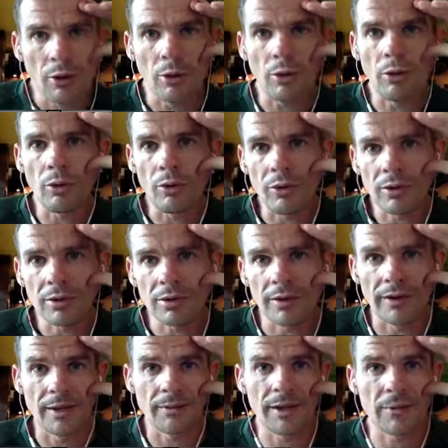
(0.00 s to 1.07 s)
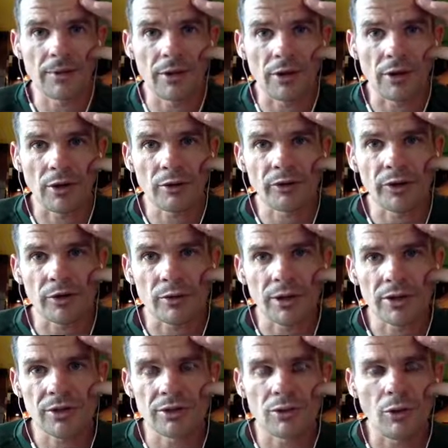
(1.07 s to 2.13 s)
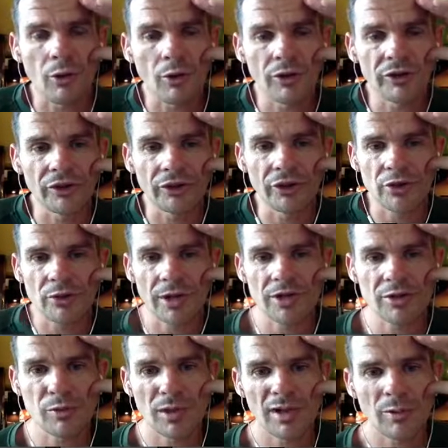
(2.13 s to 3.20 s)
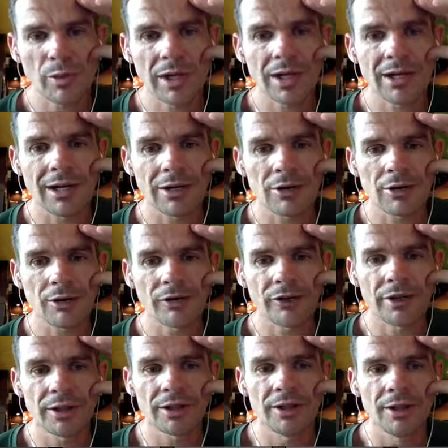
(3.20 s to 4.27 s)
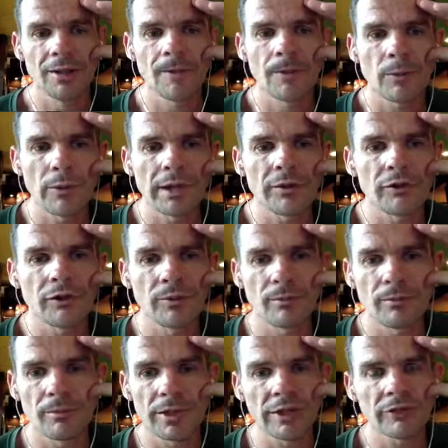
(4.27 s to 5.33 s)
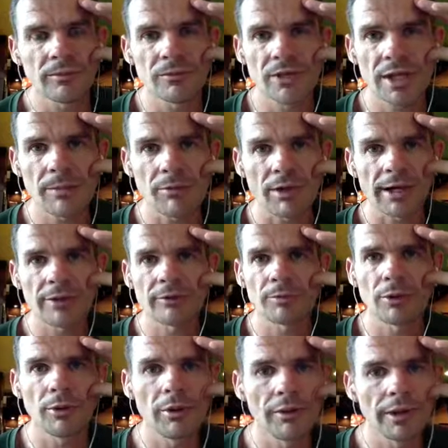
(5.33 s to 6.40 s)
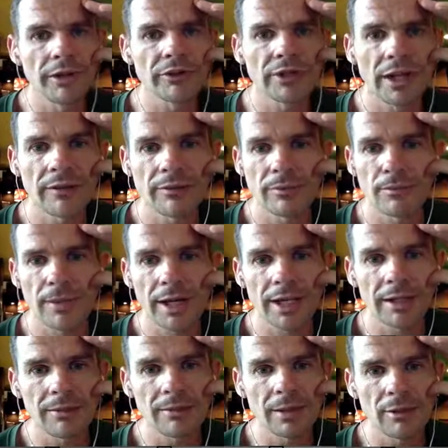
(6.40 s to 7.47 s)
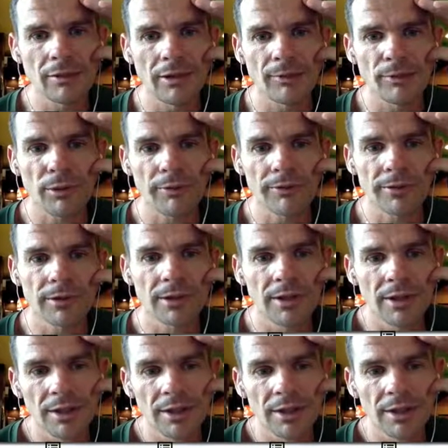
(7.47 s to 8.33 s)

Or, and that'd be the ideal situation, always a situation where, like, we can cut costs here, we can get some cheap brakes, put it on there, save money, increase profit,